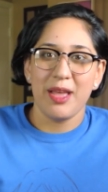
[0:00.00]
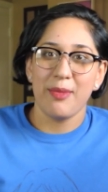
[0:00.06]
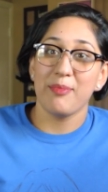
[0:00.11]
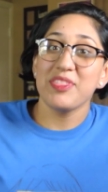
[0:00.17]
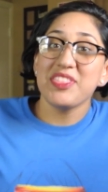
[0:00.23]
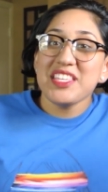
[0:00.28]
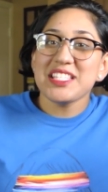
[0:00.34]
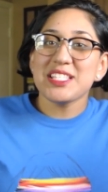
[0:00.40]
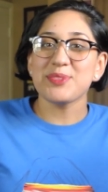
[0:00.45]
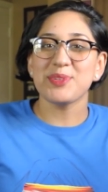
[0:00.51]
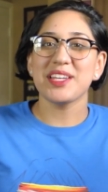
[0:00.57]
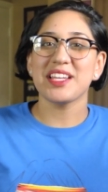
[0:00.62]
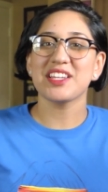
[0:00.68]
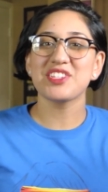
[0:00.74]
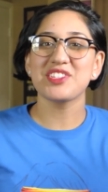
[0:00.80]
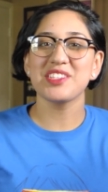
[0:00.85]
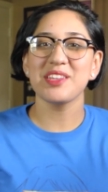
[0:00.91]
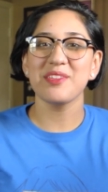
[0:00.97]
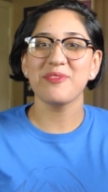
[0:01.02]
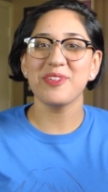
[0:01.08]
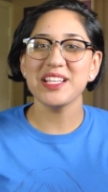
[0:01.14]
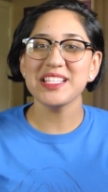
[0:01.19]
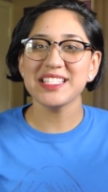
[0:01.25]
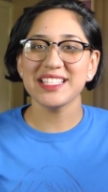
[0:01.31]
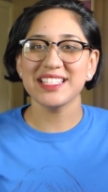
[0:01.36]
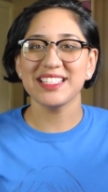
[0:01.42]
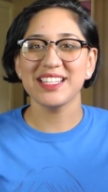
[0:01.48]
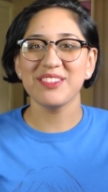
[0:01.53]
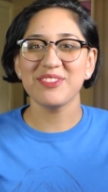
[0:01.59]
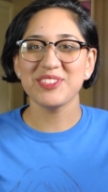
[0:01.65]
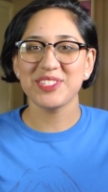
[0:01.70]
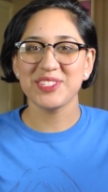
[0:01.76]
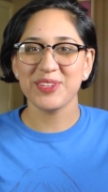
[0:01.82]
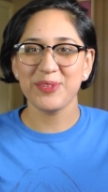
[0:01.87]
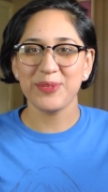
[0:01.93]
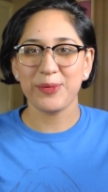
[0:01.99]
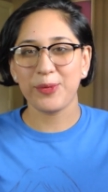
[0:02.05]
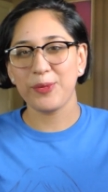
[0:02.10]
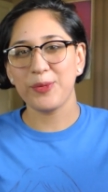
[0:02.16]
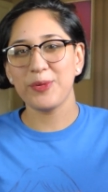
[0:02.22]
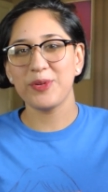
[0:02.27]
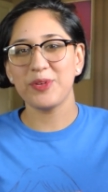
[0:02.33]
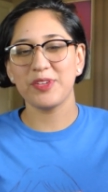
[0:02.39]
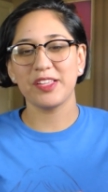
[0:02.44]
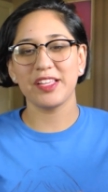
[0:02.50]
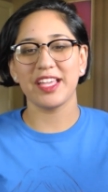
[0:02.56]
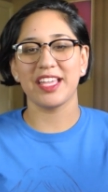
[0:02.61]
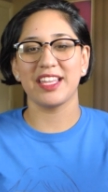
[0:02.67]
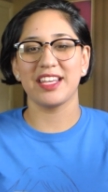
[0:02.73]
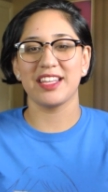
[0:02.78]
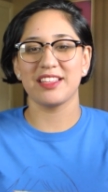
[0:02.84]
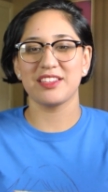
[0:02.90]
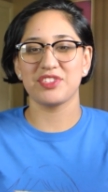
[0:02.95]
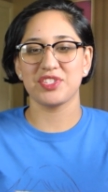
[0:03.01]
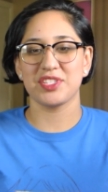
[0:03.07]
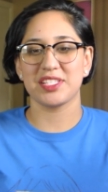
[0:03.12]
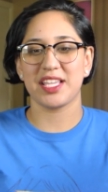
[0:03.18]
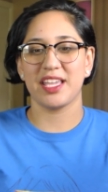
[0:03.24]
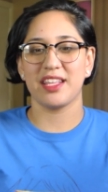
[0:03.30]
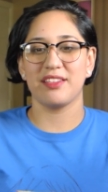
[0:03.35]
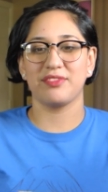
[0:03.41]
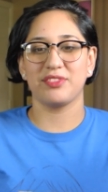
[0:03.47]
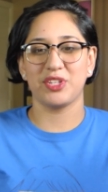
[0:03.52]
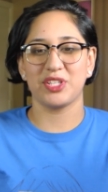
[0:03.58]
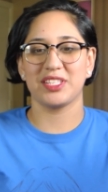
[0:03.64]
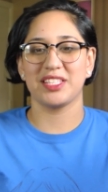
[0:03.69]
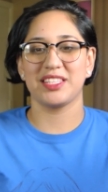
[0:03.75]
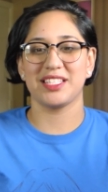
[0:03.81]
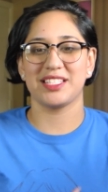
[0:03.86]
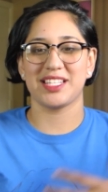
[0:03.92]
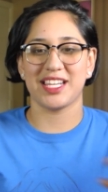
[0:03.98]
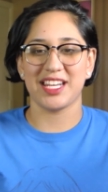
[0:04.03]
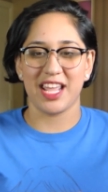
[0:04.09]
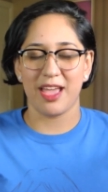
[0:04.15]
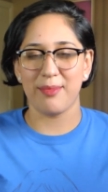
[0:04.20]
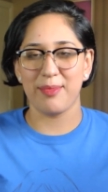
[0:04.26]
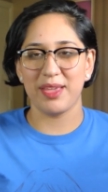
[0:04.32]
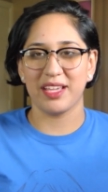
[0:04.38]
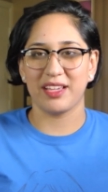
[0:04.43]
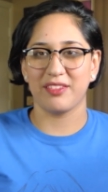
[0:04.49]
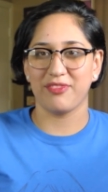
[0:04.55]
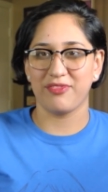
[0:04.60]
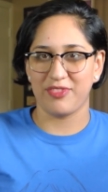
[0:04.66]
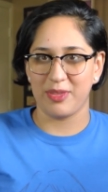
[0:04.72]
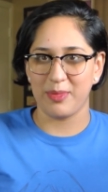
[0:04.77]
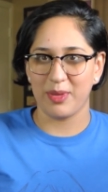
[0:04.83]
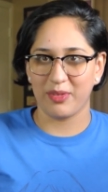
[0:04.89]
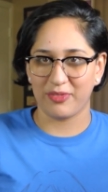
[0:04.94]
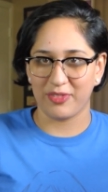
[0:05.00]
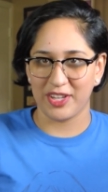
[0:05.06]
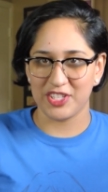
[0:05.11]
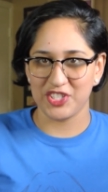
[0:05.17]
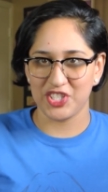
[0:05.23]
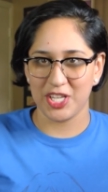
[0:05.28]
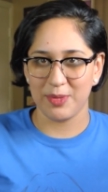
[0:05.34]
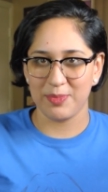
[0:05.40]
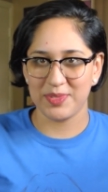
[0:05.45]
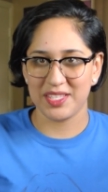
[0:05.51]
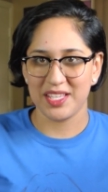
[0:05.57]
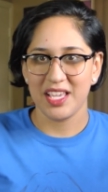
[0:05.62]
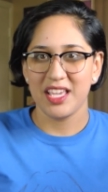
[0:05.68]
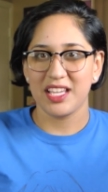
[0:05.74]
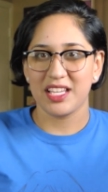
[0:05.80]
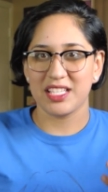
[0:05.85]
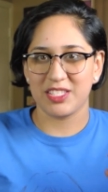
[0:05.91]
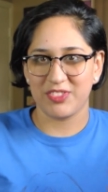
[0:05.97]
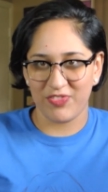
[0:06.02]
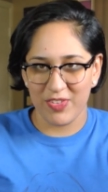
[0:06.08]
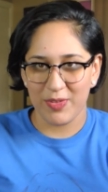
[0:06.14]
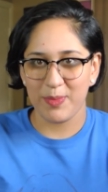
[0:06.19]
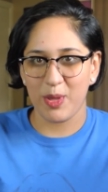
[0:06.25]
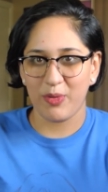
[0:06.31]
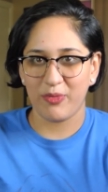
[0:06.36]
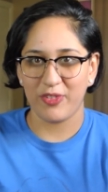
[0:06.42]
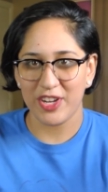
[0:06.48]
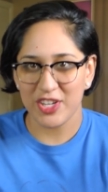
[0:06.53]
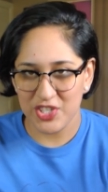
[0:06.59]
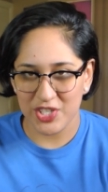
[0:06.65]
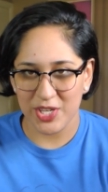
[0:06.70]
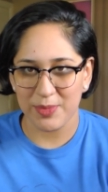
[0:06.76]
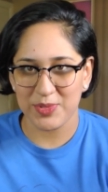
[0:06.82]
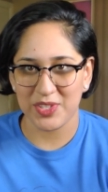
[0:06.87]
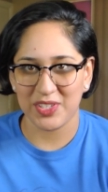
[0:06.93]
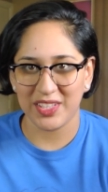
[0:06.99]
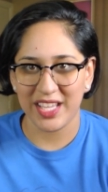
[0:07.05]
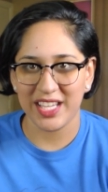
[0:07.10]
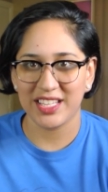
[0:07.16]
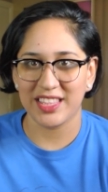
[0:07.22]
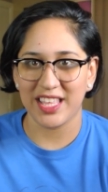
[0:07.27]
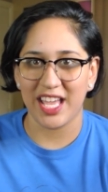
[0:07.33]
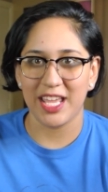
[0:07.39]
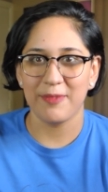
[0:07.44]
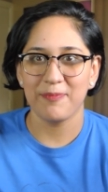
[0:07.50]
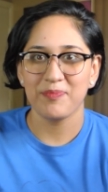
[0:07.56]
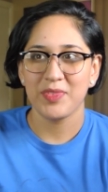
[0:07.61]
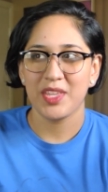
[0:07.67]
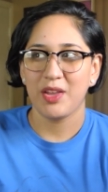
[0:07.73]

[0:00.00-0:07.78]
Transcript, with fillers: But this one actually wasn't and it was so cool and it just kind of looked at the dynamic of female friendships because female friendships are like that.